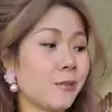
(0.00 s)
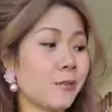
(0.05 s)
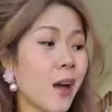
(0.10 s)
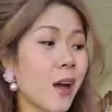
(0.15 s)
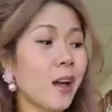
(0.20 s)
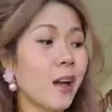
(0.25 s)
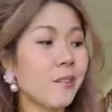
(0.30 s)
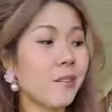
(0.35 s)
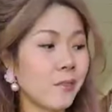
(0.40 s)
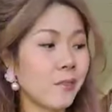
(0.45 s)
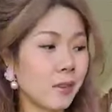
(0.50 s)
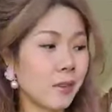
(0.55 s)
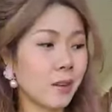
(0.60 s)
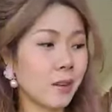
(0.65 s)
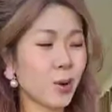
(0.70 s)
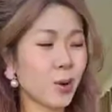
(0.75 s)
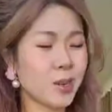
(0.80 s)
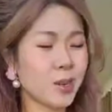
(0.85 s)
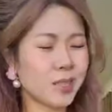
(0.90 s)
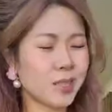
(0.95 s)
five
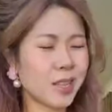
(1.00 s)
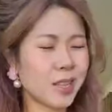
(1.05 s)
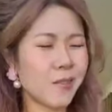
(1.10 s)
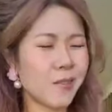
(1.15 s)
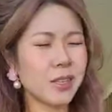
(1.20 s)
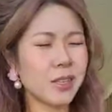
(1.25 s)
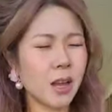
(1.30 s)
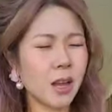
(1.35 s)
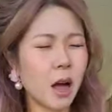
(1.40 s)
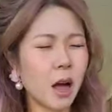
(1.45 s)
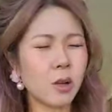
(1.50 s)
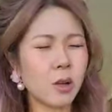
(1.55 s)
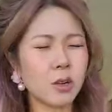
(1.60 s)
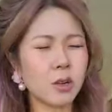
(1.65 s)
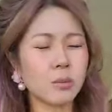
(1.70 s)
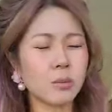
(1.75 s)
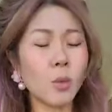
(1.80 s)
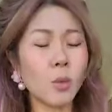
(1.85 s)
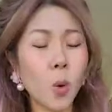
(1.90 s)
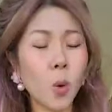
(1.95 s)
or seven
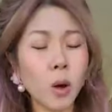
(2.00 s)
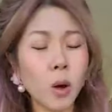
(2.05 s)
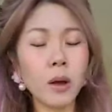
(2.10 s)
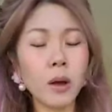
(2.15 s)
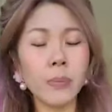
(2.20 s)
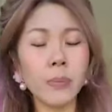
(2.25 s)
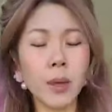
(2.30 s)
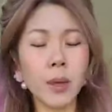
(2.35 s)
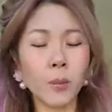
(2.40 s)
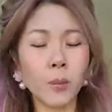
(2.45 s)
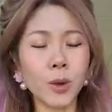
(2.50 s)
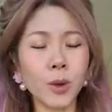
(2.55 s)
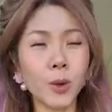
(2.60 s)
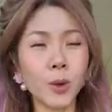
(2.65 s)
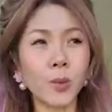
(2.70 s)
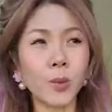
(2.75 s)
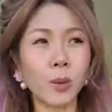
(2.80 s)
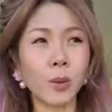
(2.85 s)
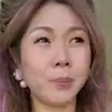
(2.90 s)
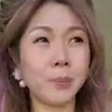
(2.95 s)
dollars more than what
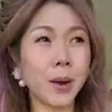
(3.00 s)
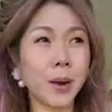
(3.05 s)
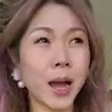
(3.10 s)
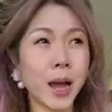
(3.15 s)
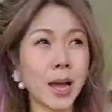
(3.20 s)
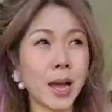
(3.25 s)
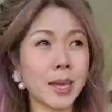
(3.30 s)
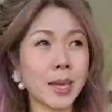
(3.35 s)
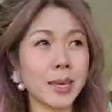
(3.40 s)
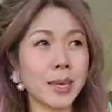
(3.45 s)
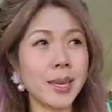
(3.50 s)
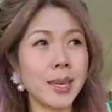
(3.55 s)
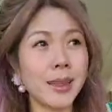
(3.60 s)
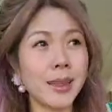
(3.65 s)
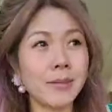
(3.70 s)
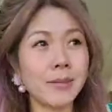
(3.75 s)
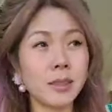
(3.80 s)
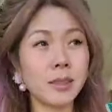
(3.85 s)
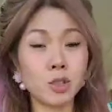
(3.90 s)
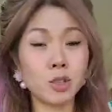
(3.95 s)
you would buy
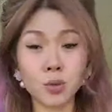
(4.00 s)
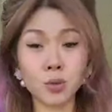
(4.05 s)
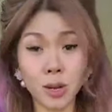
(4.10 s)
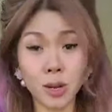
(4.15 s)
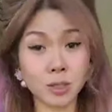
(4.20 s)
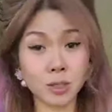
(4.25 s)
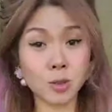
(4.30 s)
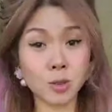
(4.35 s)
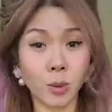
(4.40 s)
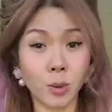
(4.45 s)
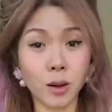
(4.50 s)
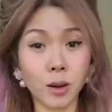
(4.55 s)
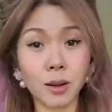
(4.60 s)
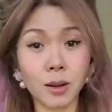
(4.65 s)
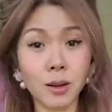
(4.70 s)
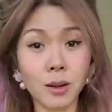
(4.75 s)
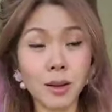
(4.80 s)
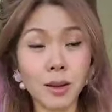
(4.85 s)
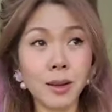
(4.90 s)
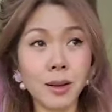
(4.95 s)
in the drugstore.
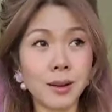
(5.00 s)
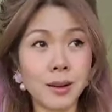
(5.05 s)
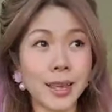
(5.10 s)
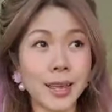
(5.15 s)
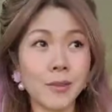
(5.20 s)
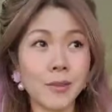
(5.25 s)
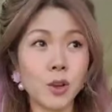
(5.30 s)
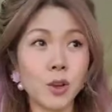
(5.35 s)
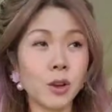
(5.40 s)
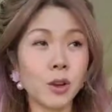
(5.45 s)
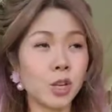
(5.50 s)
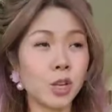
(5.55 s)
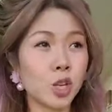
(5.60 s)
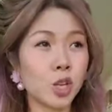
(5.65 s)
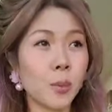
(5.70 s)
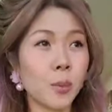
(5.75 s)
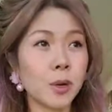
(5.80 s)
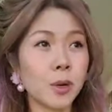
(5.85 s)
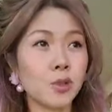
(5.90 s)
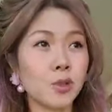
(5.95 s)
Like if you go to
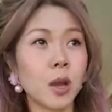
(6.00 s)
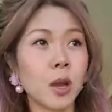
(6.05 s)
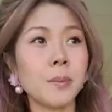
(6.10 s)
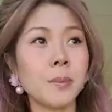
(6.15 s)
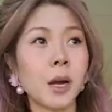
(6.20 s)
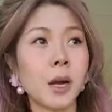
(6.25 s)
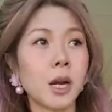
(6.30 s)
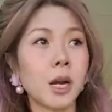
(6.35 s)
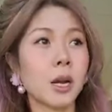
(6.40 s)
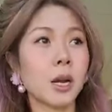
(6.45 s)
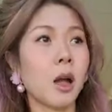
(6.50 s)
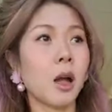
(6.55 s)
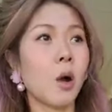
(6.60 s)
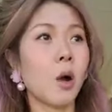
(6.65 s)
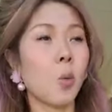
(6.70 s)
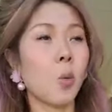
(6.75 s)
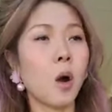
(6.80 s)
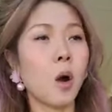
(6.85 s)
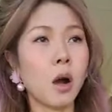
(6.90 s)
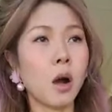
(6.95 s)
Shoppers Drug Mart,
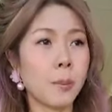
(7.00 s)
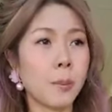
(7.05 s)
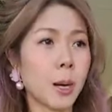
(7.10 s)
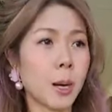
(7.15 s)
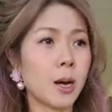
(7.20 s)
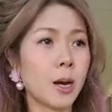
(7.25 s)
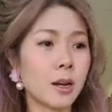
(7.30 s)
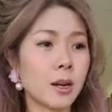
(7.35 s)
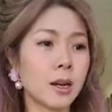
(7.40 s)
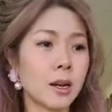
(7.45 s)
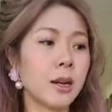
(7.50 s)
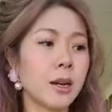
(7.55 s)
Walmart